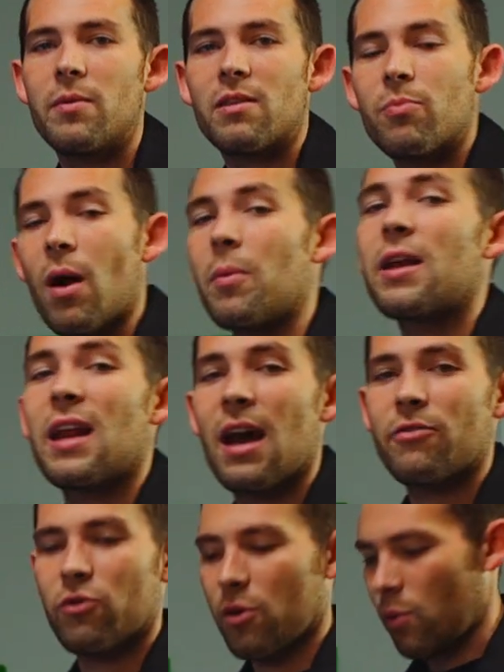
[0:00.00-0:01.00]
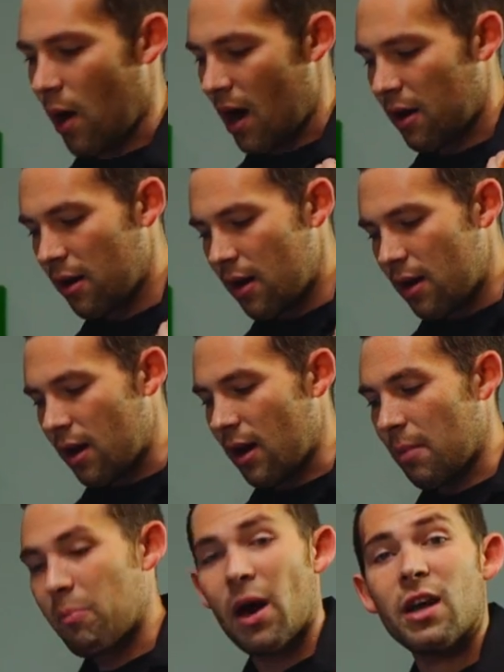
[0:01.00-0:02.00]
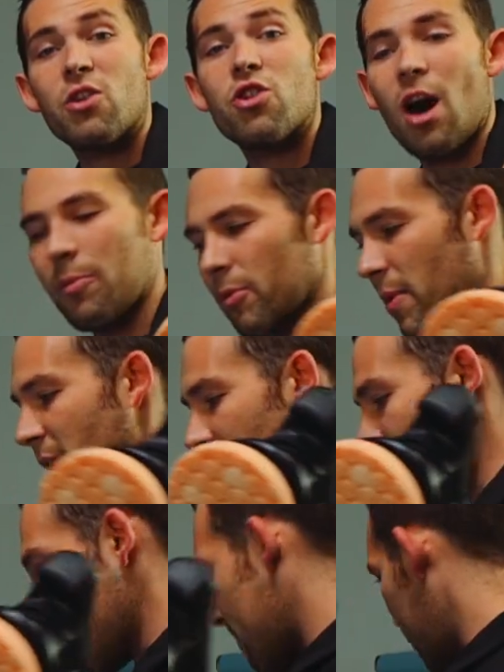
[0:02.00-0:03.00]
It's probably going to have to require uh, body shop repair.